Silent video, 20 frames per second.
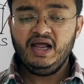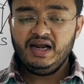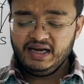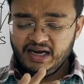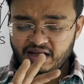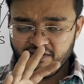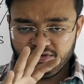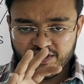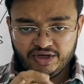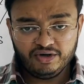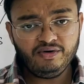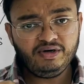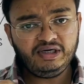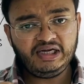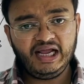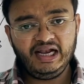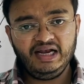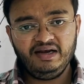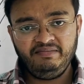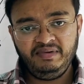Now you
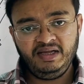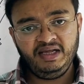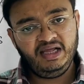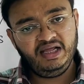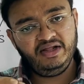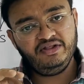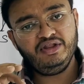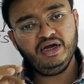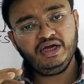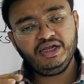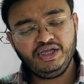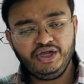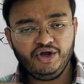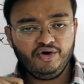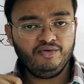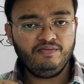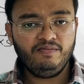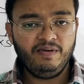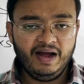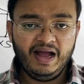tell me in the
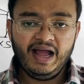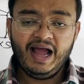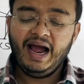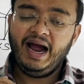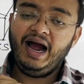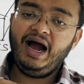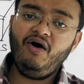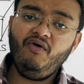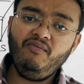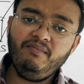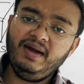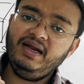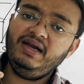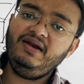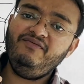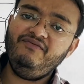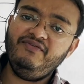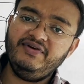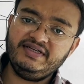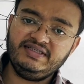cube how
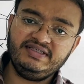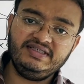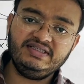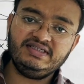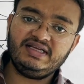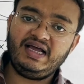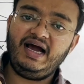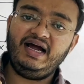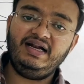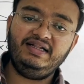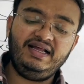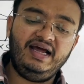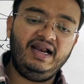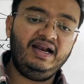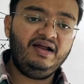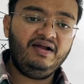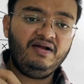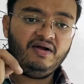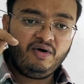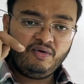many faces are
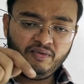there.